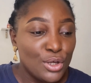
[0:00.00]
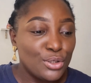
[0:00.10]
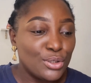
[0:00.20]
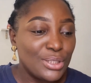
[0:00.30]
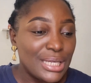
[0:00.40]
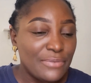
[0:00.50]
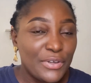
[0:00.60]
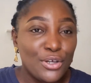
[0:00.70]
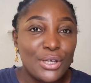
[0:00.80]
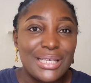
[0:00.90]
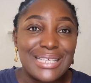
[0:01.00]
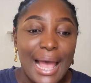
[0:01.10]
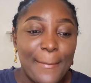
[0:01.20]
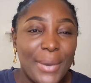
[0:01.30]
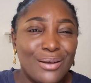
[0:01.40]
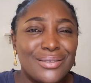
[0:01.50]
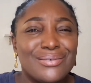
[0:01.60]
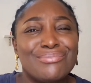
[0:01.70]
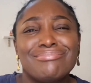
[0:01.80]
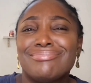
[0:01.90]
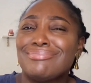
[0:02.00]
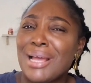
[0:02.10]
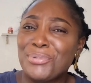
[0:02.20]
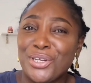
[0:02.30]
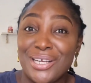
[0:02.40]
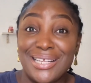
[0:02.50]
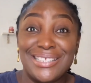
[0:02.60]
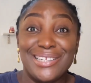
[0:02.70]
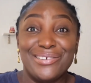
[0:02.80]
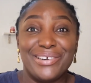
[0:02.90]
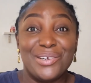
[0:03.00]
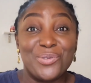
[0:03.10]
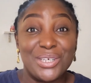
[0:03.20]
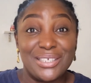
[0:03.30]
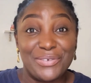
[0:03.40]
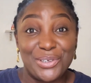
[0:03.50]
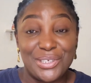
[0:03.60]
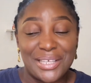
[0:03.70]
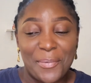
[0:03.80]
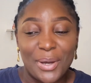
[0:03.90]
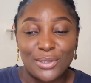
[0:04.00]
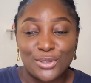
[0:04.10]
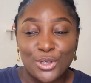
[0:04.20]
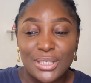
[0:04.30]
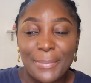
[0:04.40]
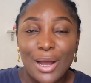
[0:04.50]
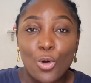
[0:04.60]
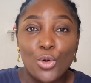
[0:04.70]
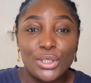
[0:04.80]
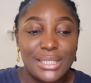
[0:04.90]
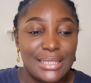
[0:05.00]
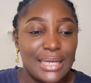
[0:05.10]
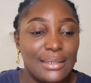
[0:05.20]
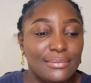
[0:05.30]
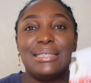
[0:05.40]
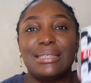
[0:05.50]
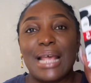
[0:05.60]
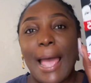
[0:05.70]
So today's video is about, I'm sure you can tell already what this video is about. So it's about Kojie-san, this